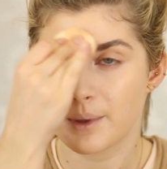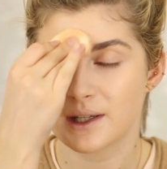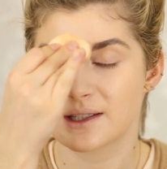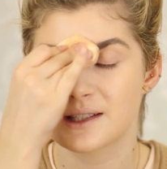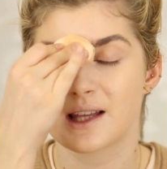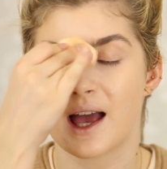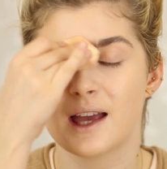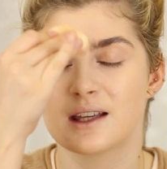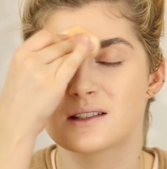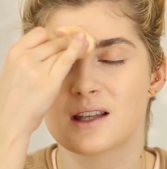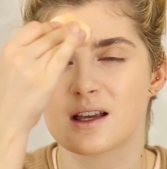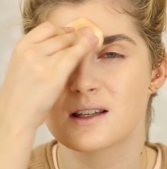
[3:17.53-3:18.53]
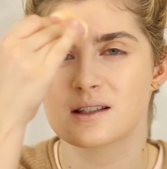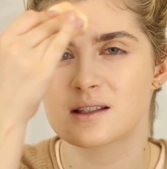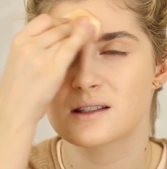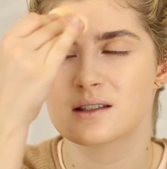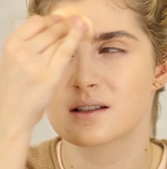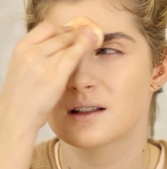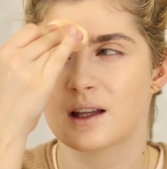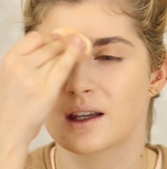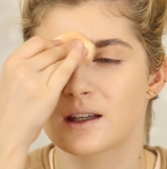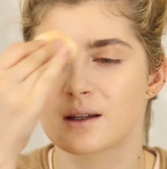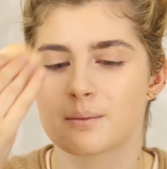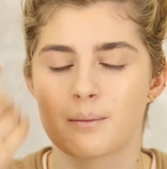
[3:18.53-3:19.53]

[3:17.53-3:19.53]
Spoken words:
But it's that it does like